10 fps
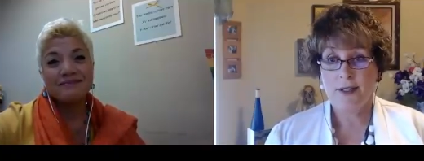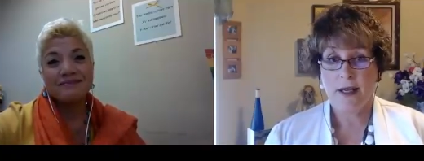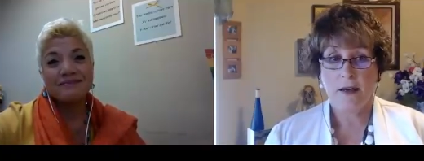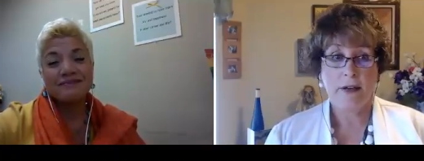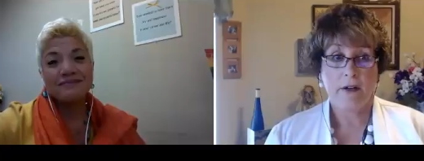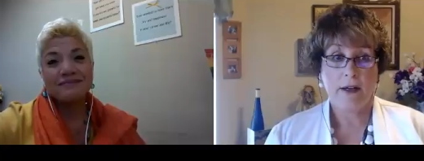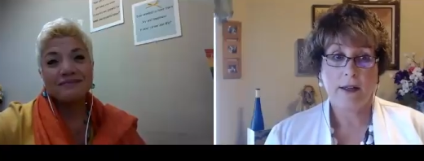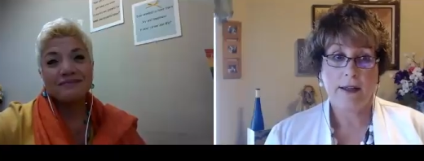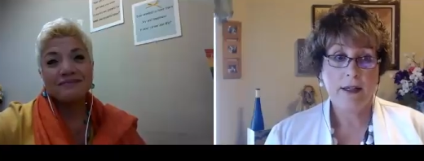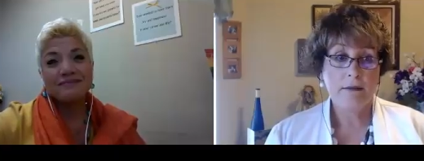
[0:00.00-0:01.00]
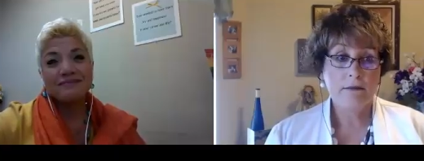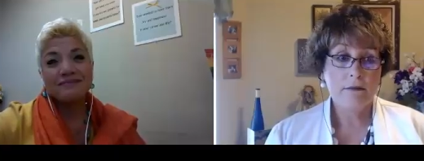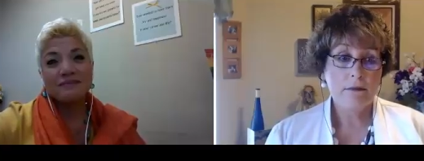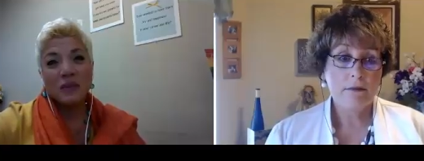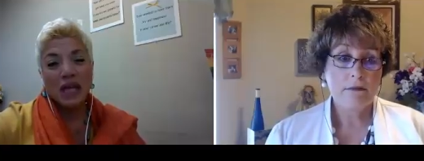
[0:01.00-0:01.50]
Speaker 1: say, oh, you're ugly.
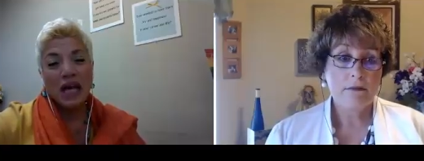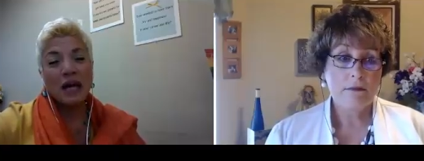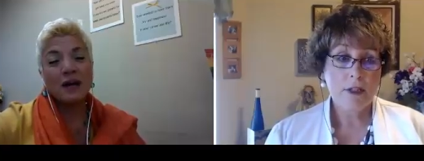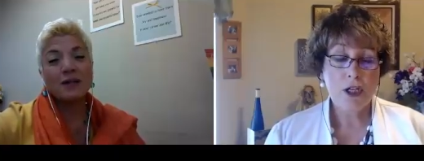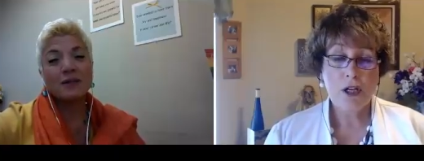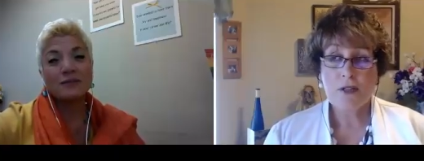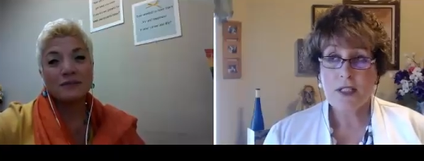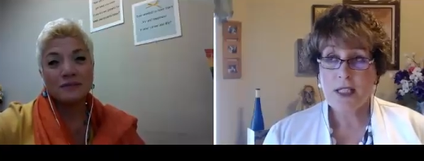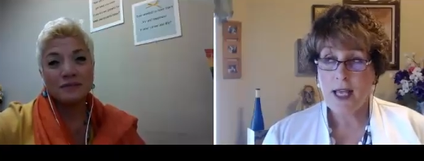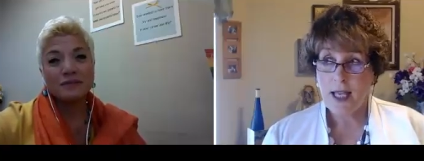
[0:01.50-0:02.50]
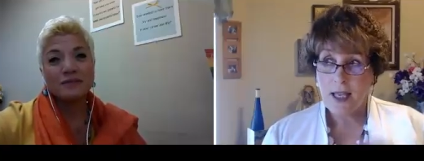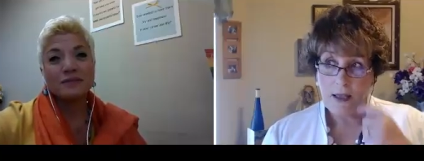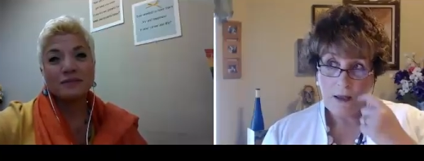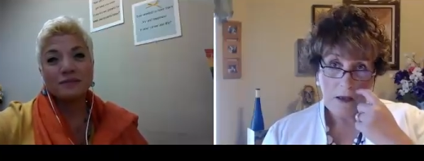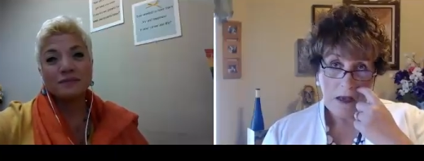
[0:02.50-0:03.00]
Yeah. You don't
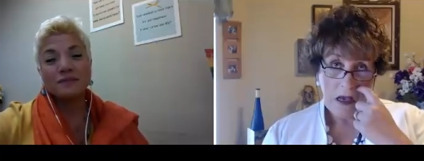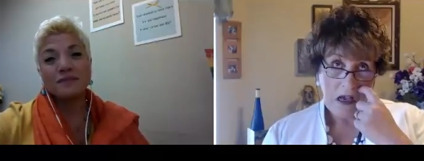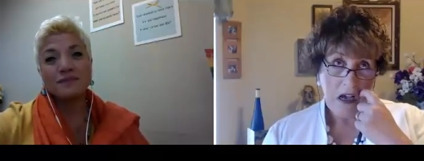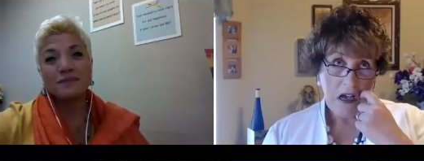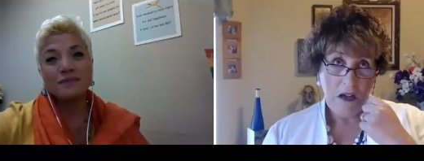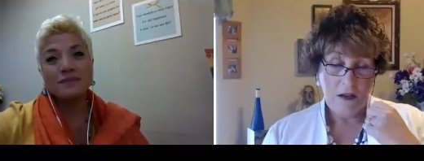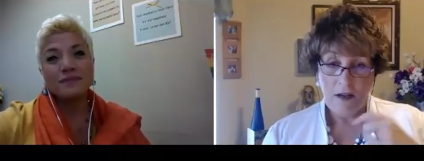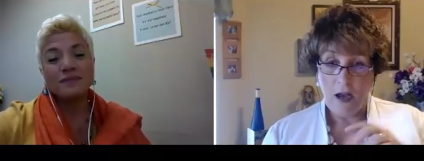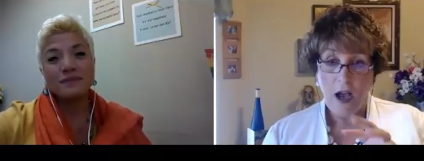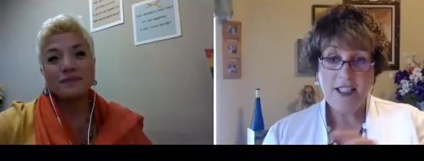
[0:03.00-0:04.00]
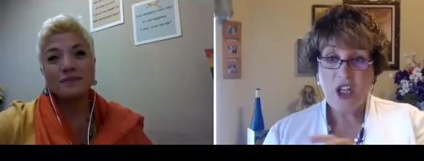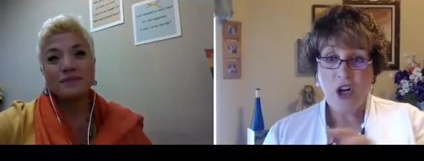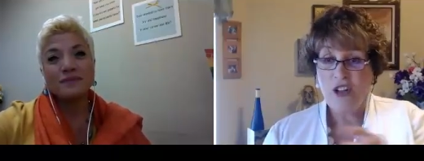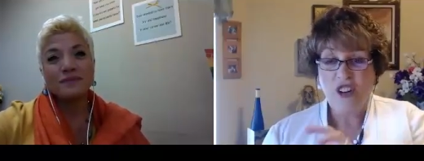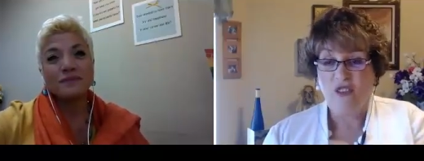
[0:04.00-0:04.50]
say, uh, I see
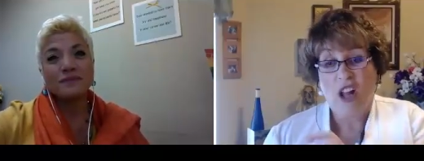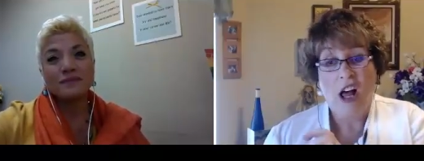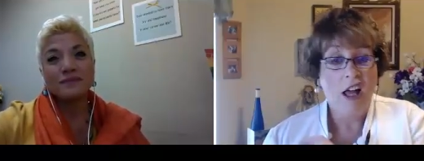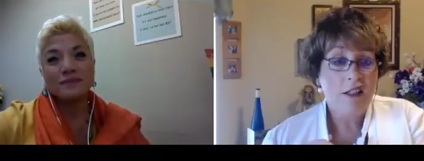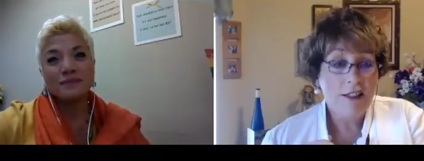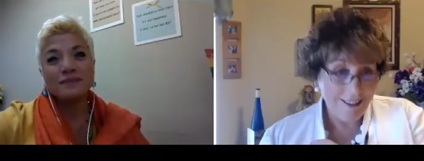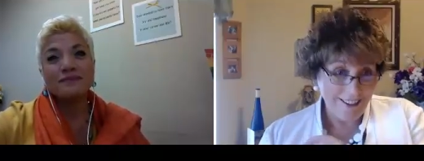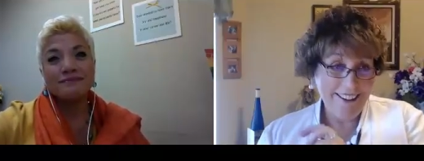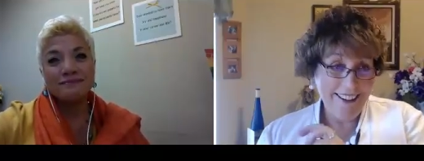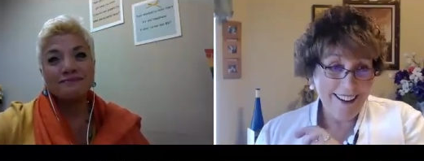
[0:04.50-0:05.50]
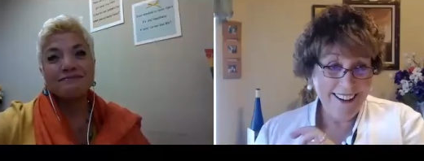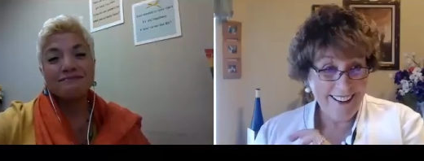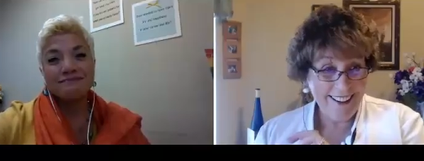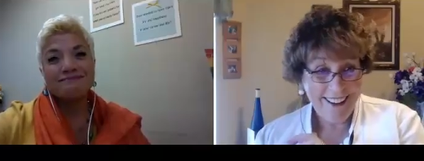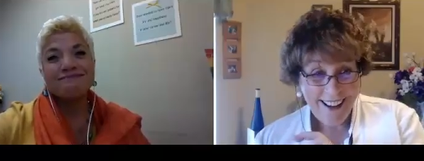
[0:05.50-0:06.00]
all your flaws.
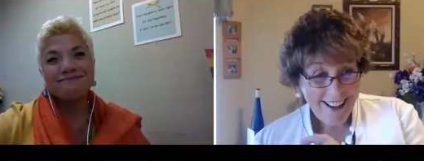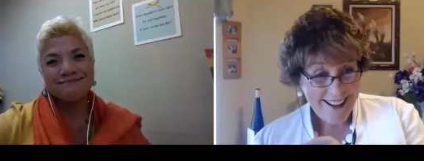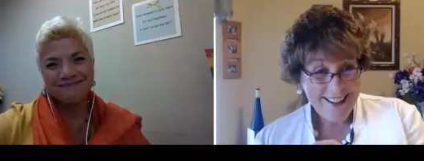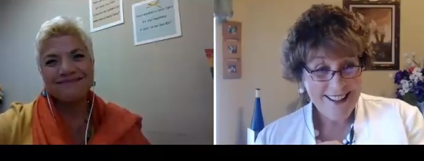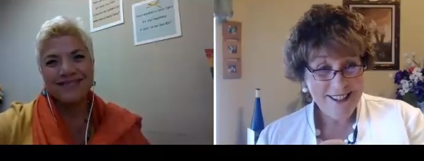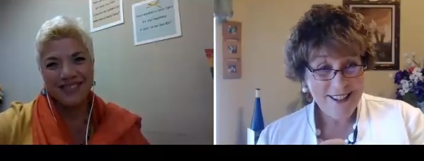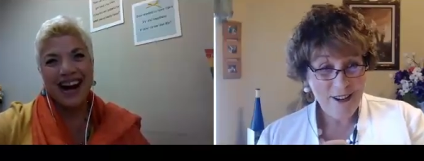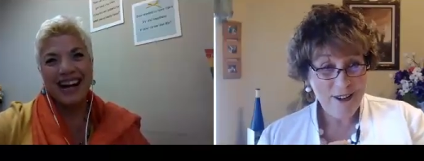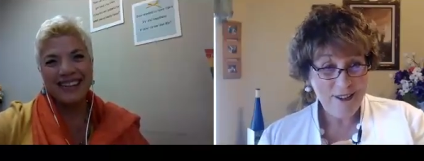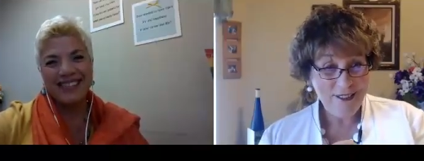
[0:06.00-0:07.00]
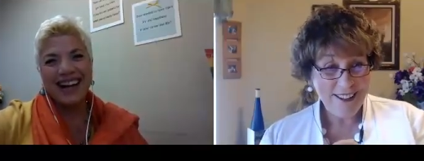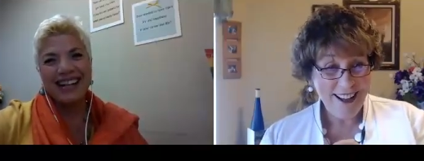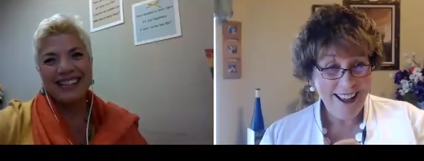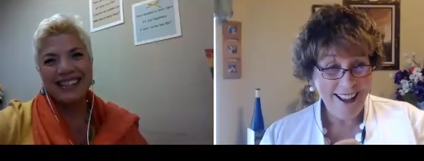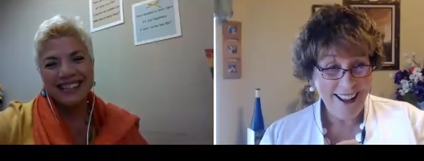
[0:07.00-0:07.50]
Speaker 2: You
Speaker 1: right, don't.
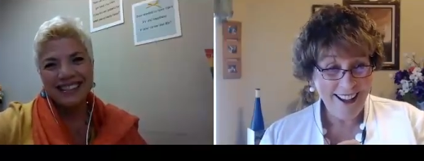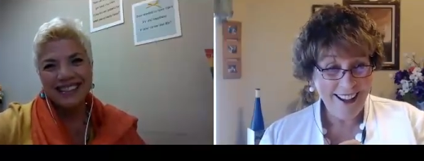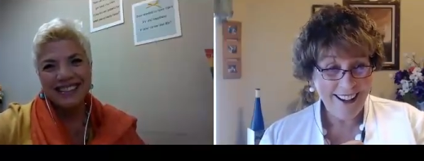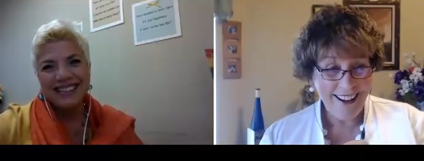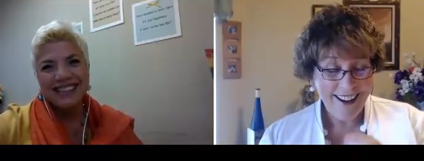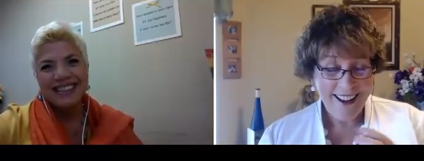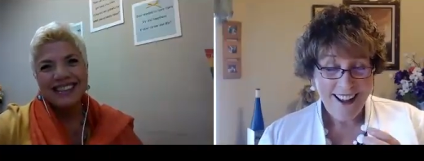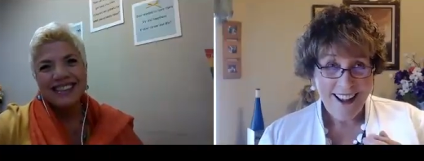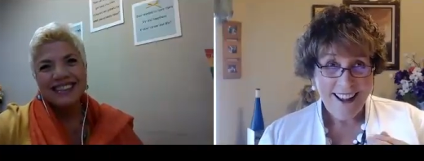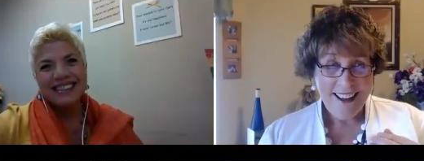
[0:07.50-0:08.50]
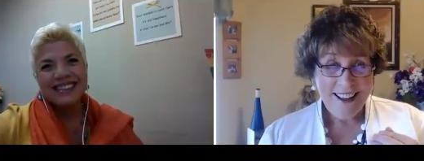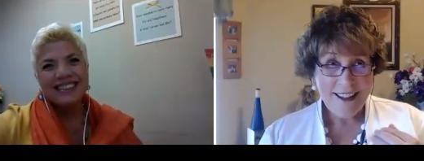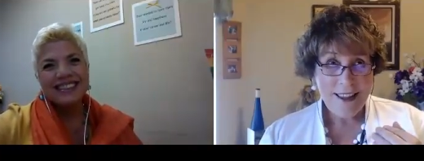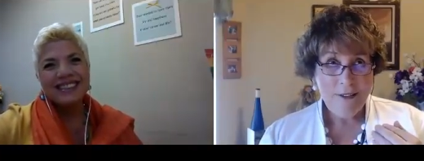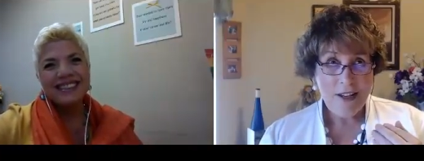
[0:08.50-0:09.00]
right.
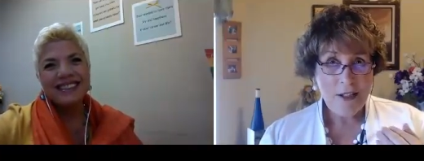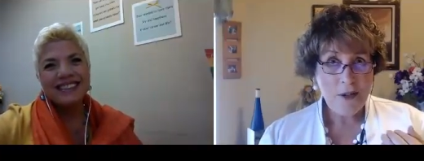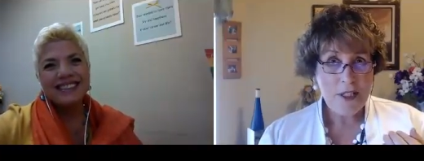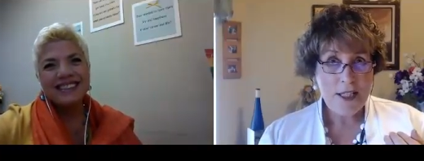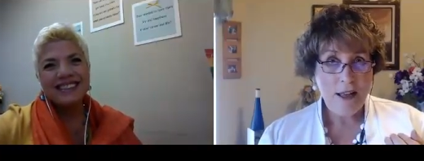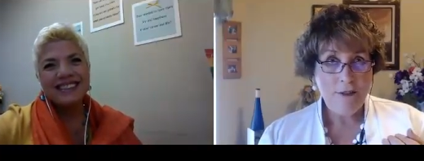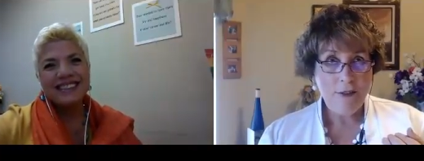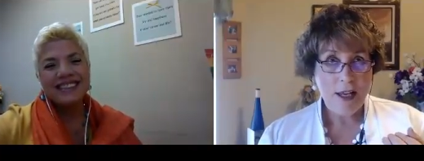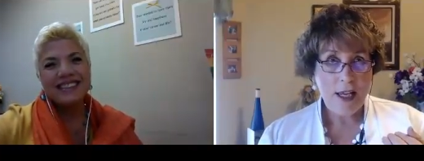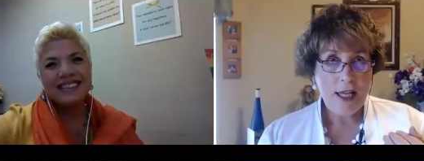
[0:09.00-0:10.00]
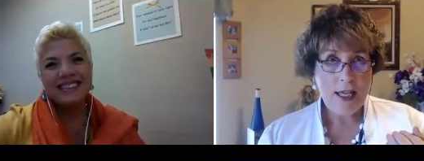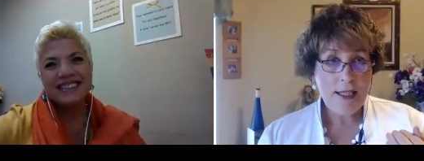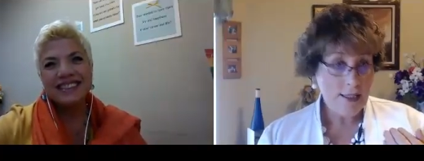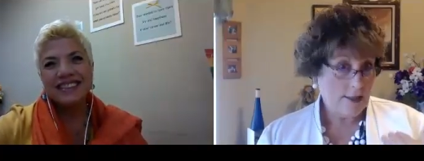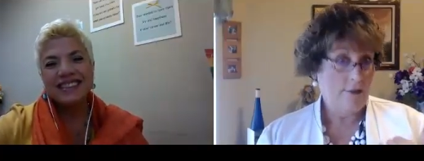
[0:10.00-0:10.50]
Loving yourself
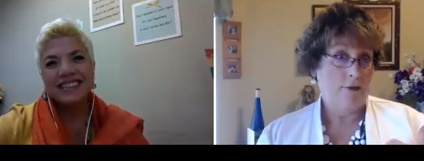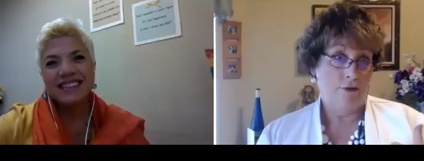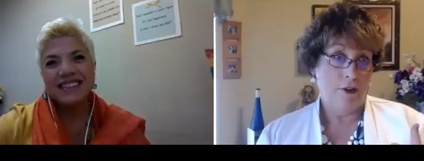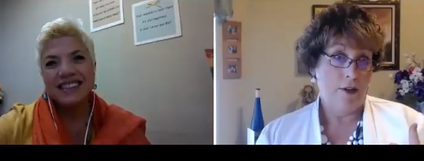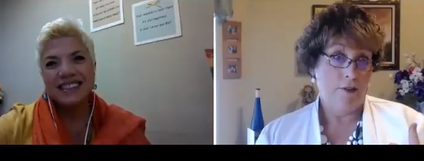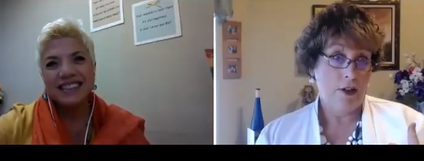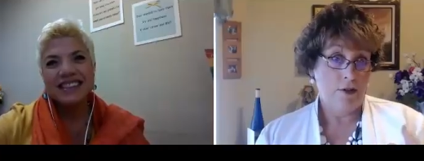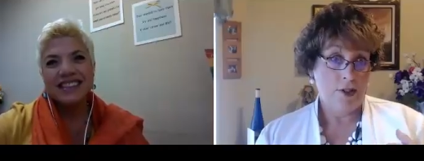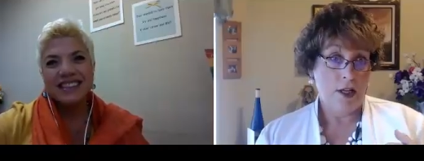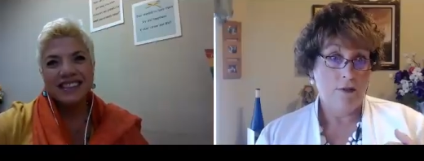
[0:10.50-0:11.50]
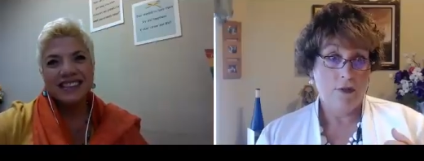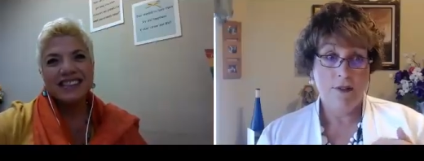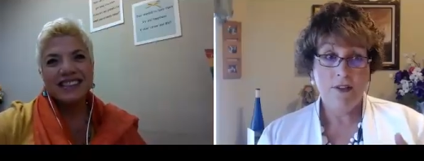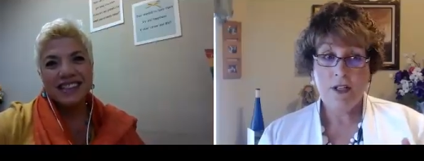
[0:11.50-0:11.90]
is forgiving yourself. Loving